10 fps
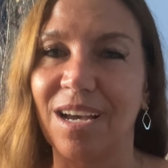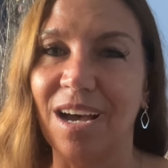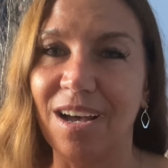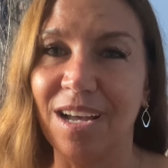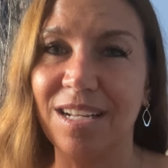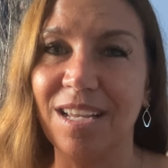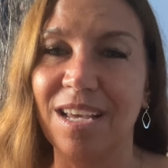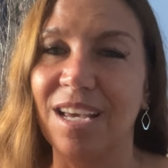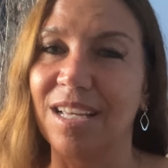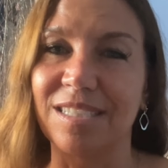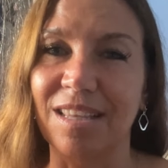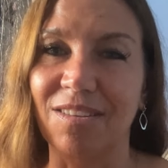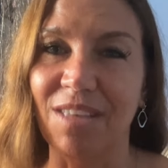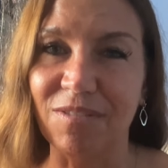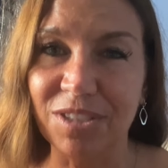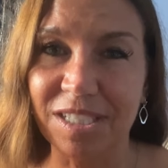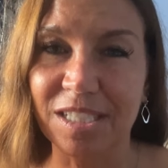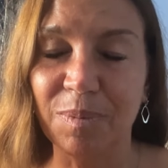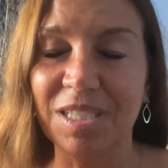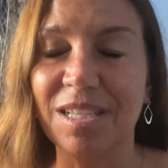on. That's not the level it
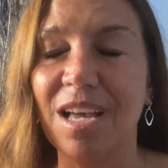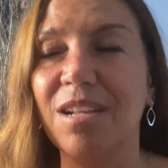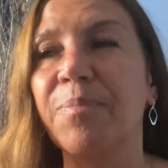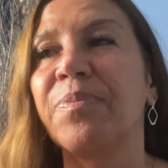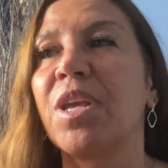takes place on.